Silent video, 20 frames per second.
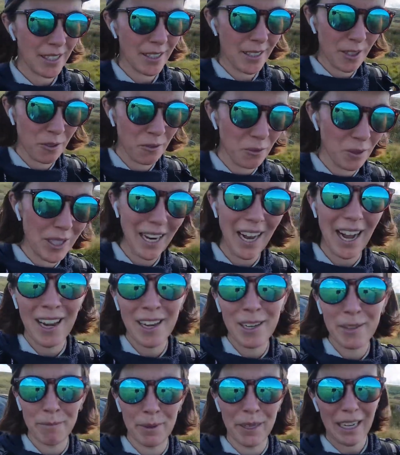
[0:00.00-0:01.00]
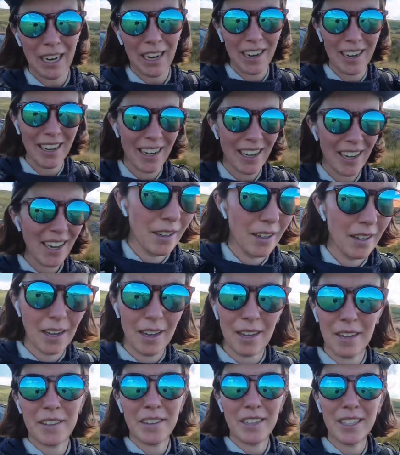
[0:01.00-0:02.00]
into Caldbeck.
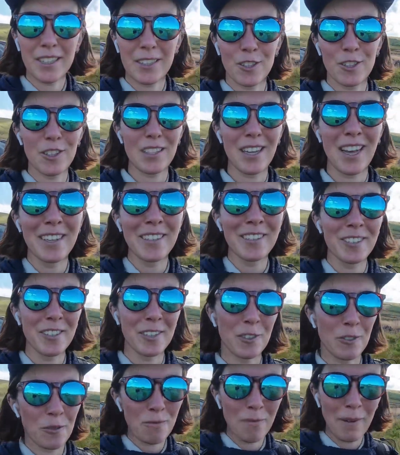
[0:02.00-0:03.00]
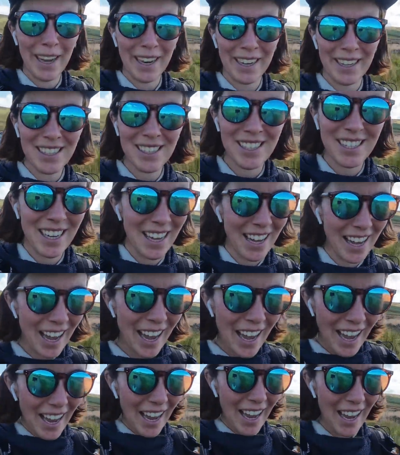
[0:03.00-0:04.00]
I think it's just under 2 miles,
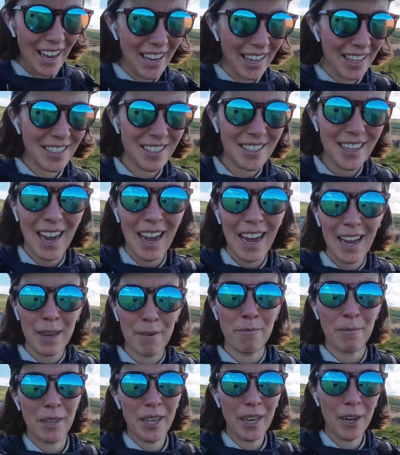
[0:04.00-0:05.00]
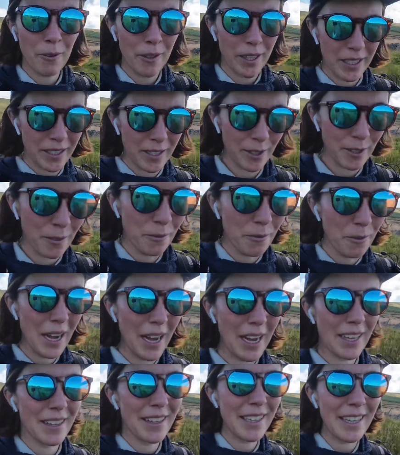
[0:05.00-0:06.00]
and I'm going to
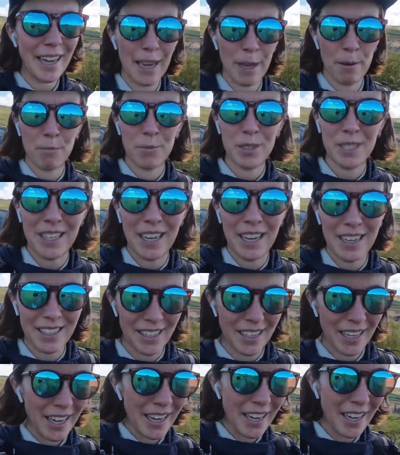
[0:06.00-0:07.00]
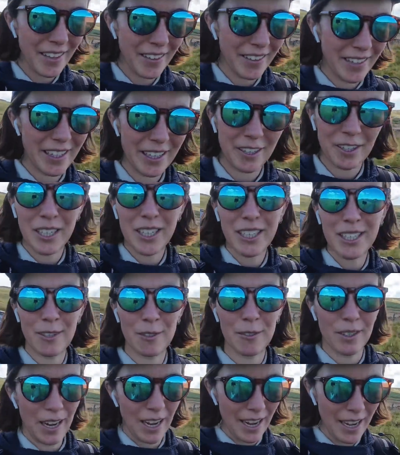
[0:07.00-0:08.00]
the campsite there
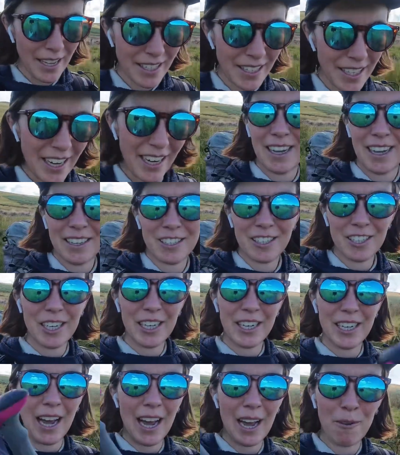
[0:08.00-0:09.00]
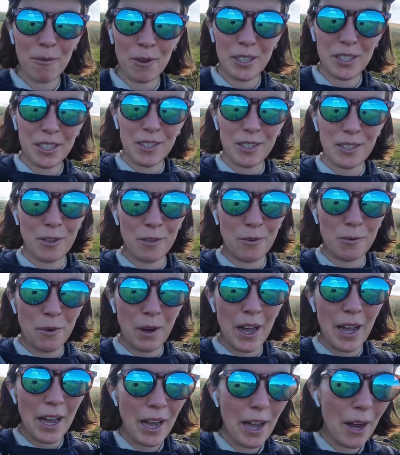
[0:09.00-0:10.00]
tonight. Initially I wanted to
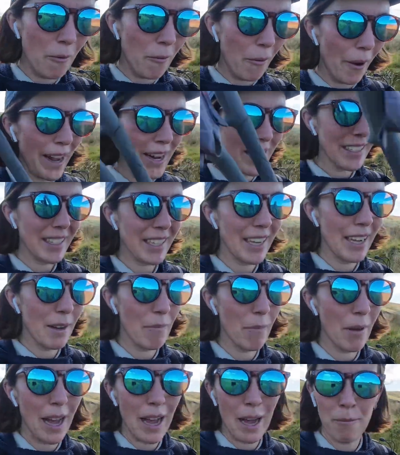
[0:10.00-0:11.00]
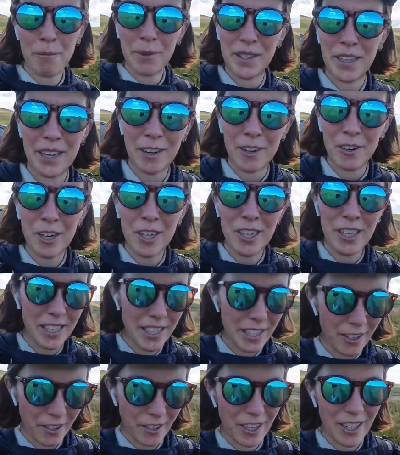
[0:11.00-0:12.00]
wild camp up there
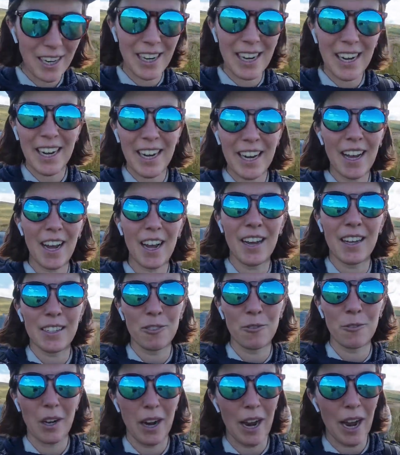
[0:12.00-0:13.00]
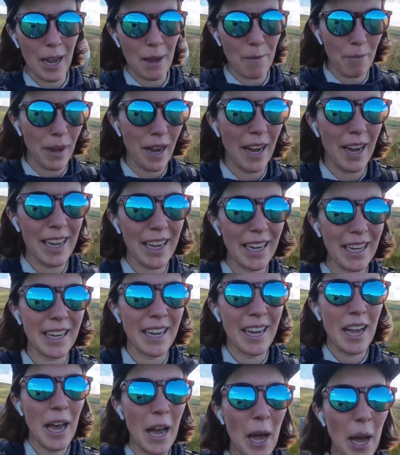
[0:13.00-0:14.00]
near Langley Hut or Pike,
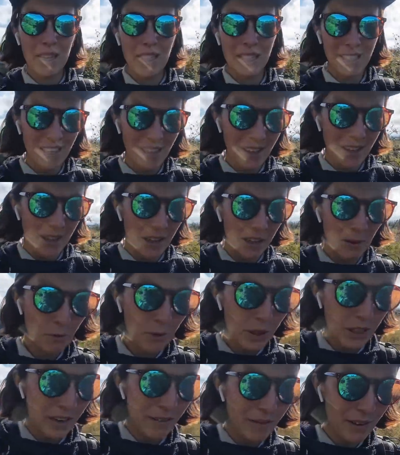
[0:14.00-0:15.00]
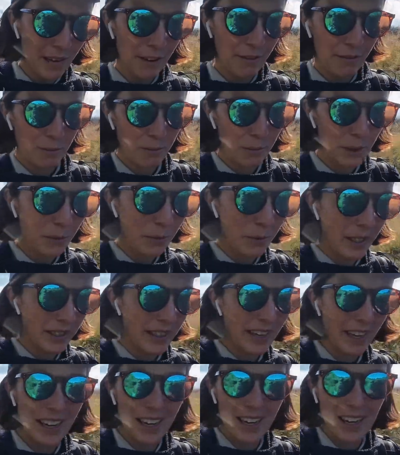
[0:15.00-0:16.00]
but that would have left me
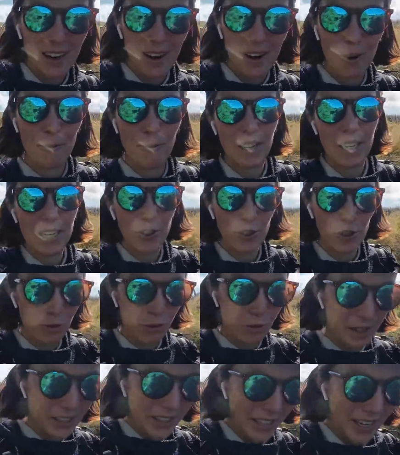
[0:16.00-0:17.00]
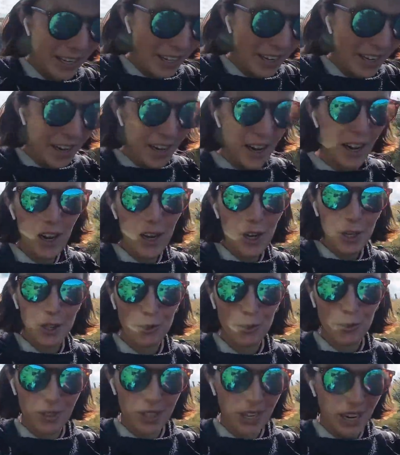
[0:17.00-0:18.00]
with a really short day
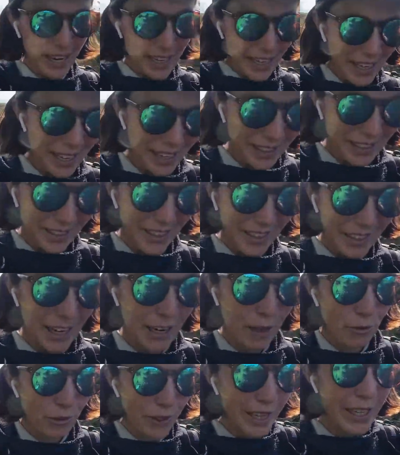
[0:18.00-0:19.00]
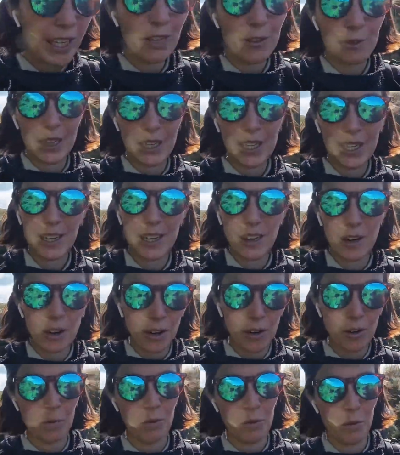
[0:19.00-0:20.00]
today and then a really
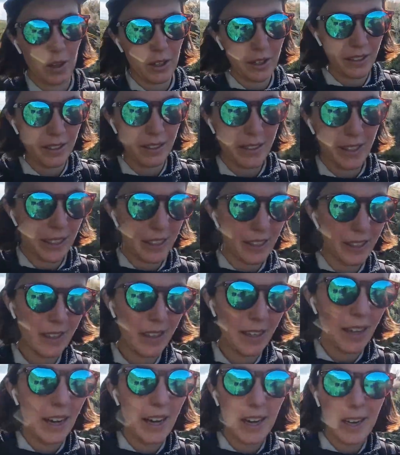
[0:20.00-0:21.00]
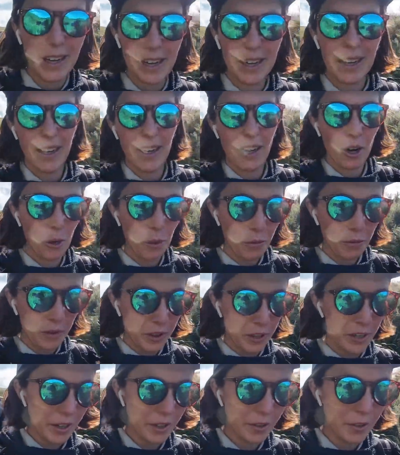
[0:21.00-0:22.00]
long one. I think
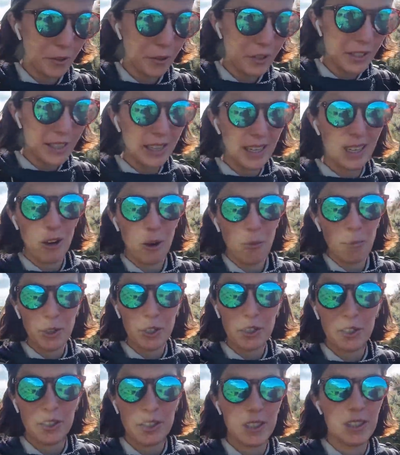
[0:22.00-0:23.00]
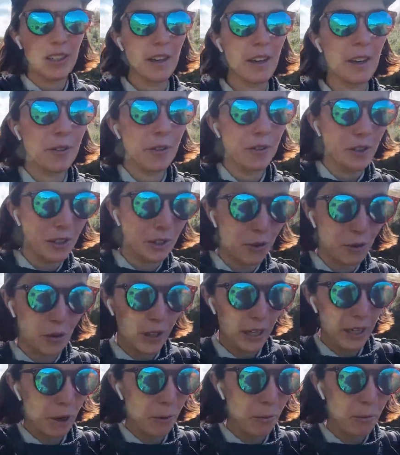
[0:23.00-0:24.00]
over 30 kilometers, 32
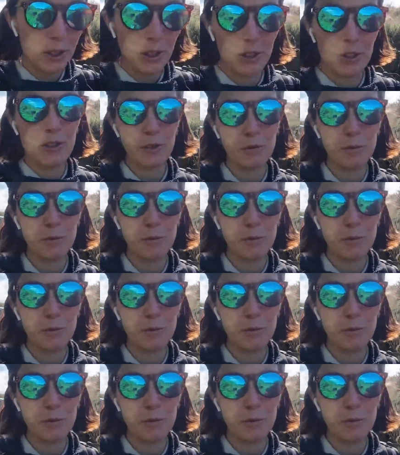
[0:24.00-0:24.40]
kilometers